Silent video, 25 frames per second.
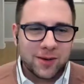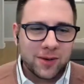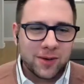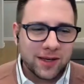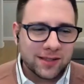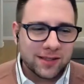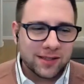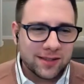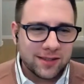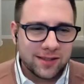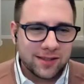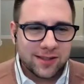
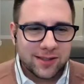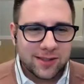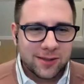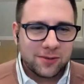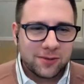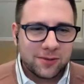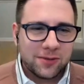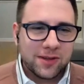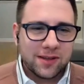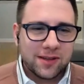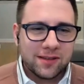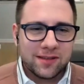question. You're so
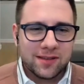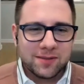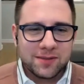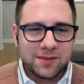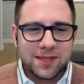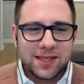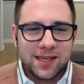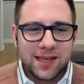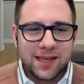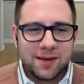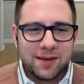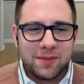full of them
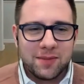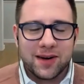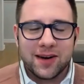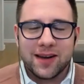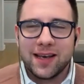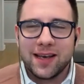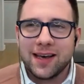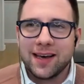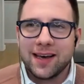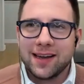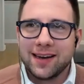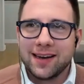today,
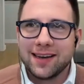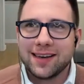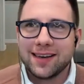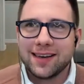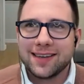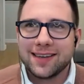Marianne.